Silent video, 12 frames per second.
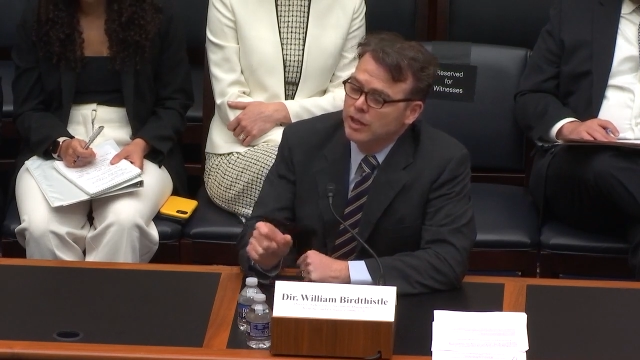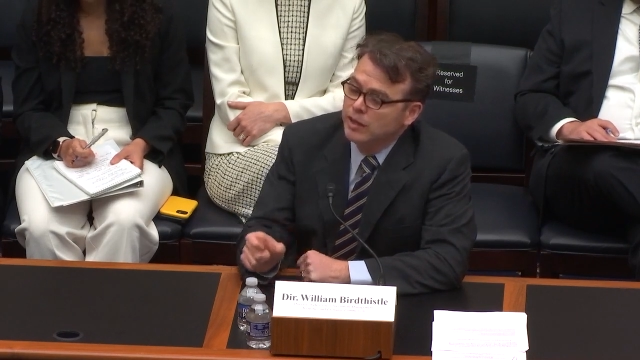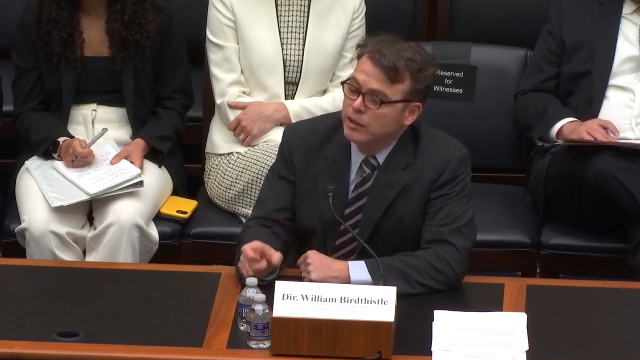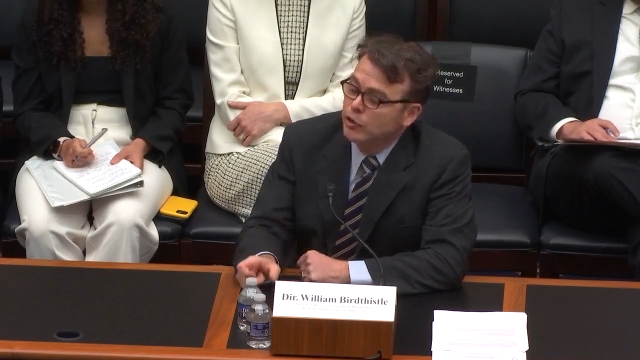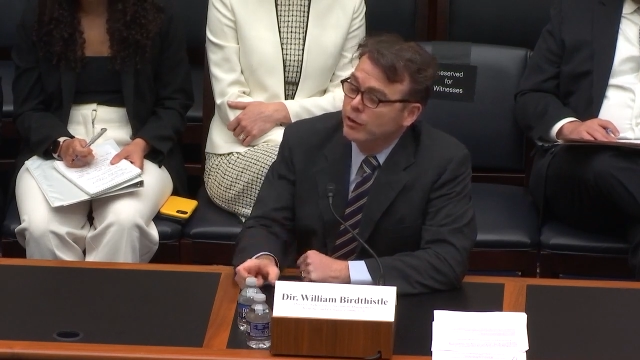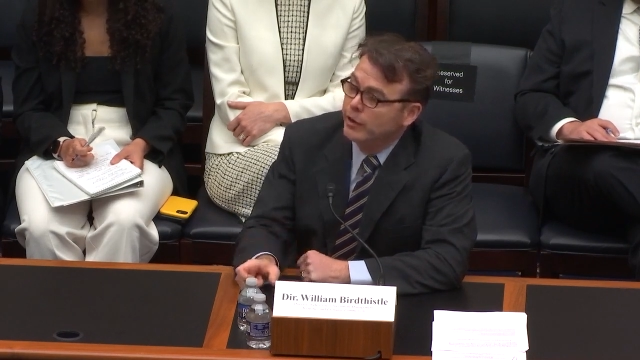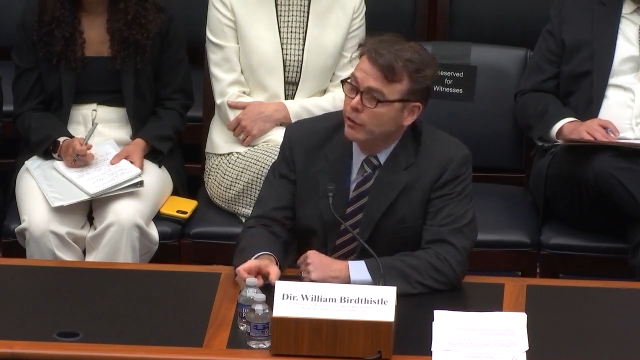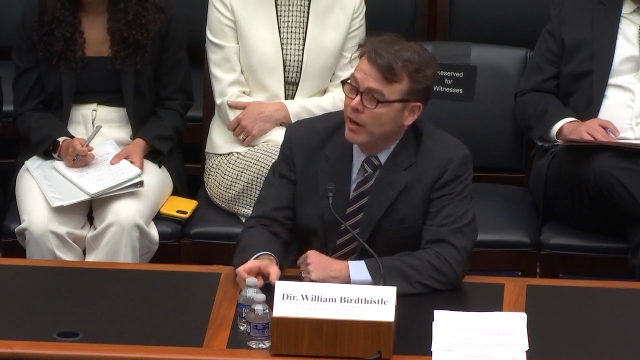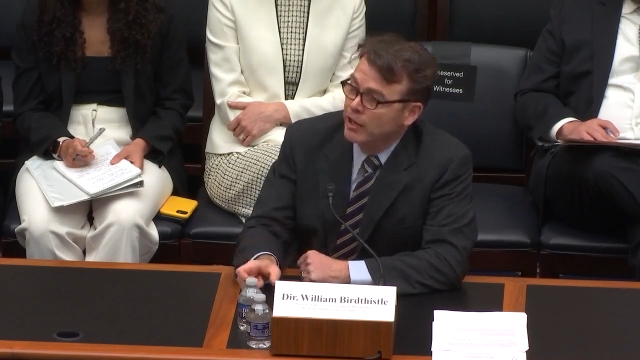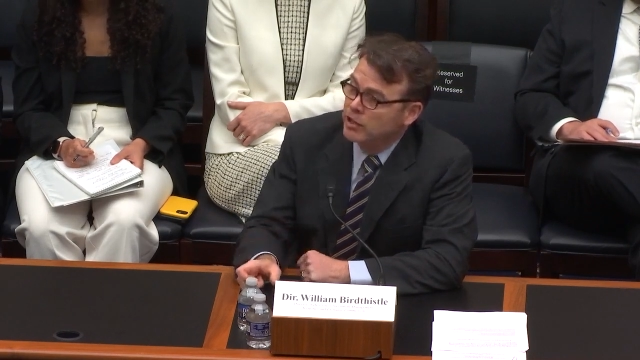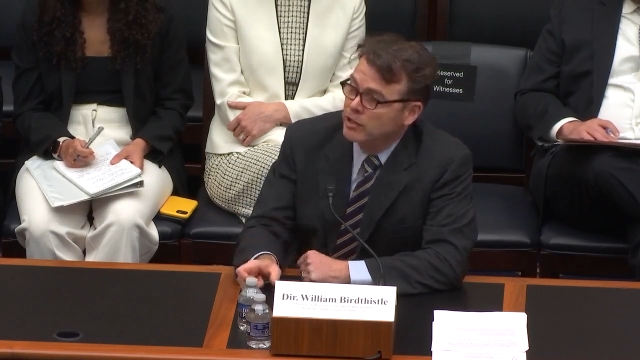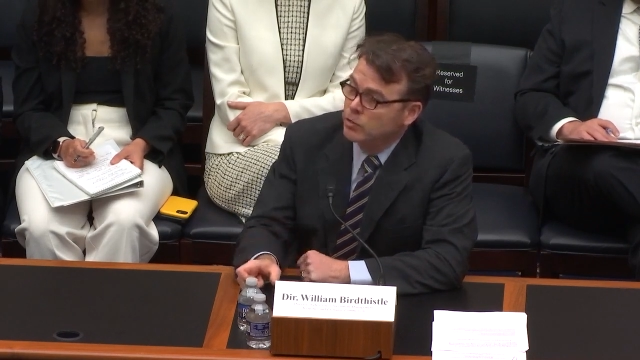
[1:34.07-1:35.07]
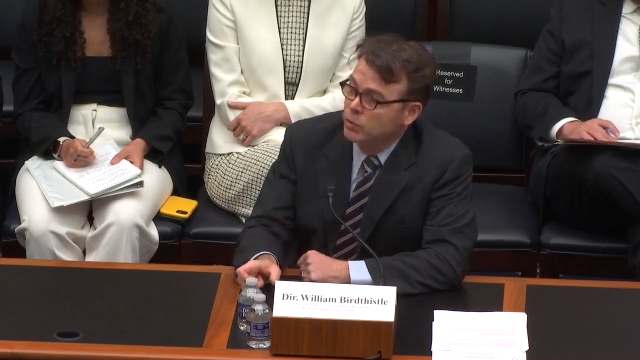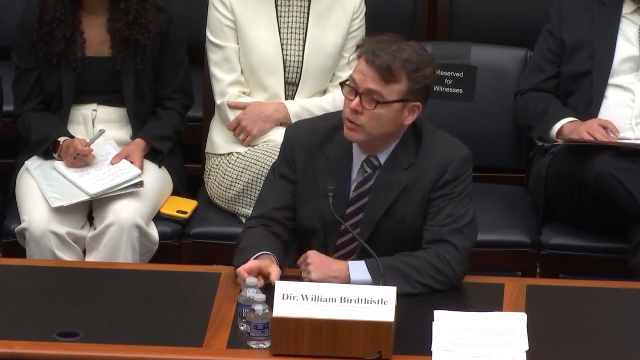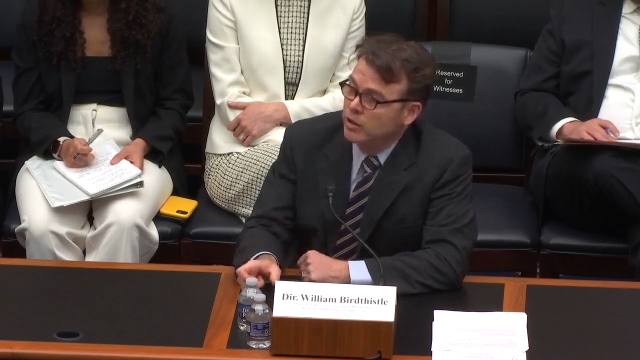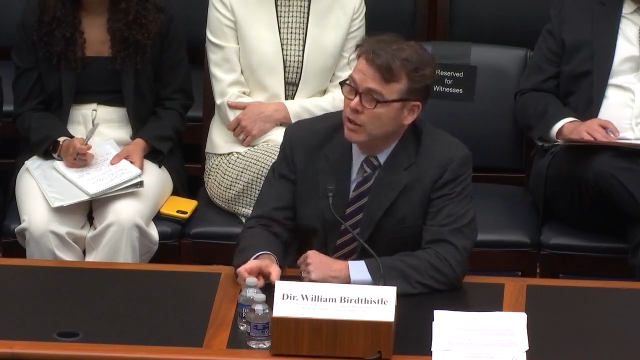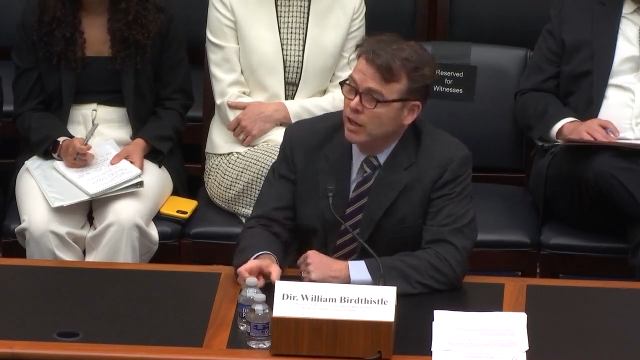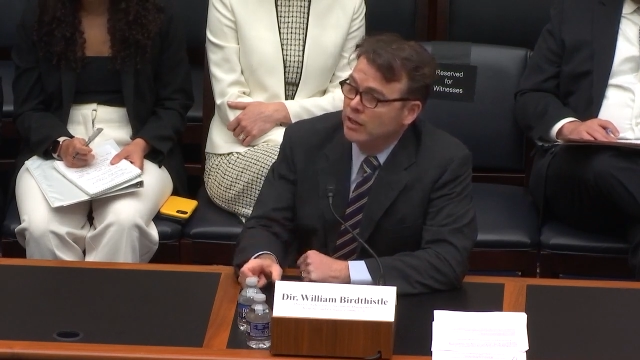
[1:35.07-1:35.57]
in their interactions
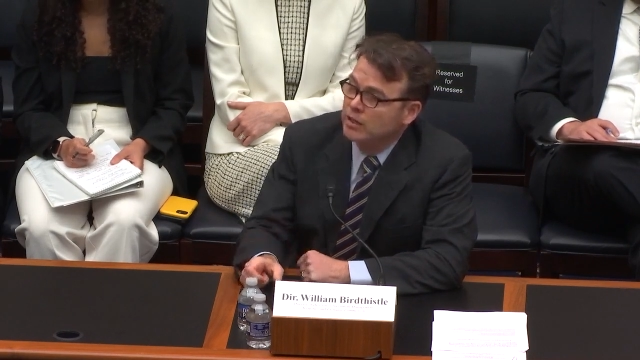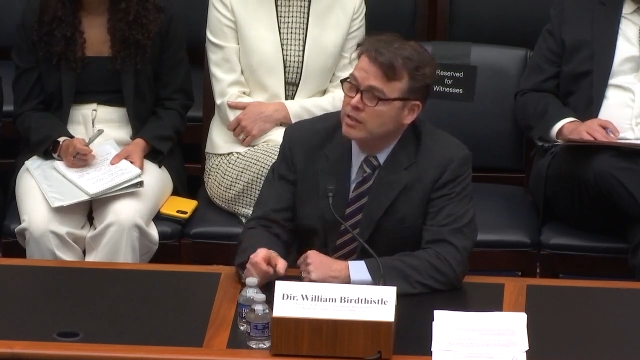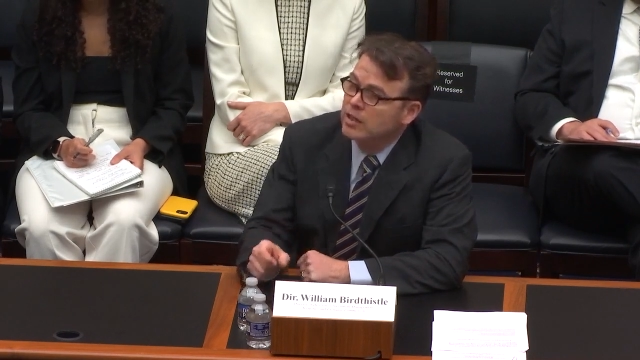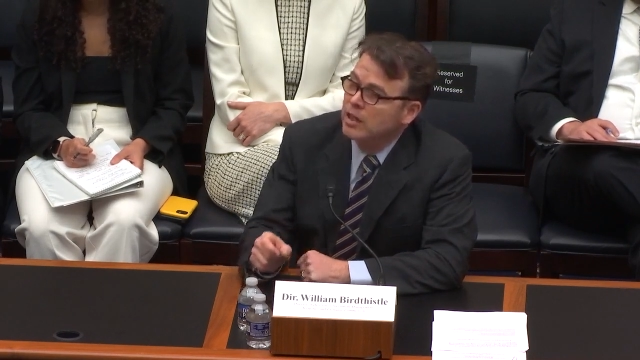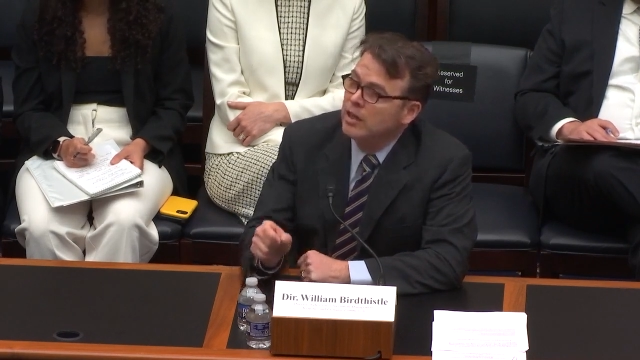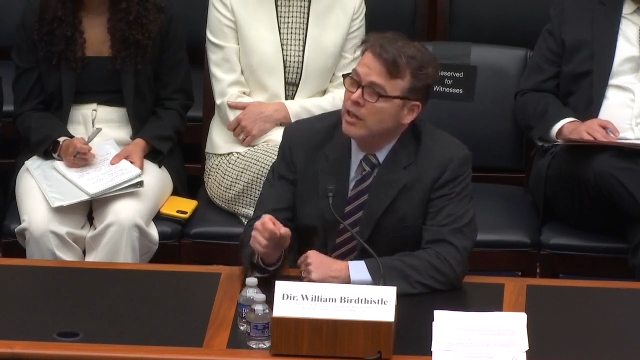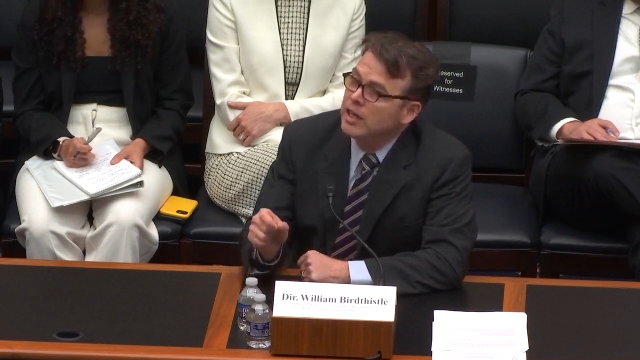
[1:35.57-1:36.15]
with clients,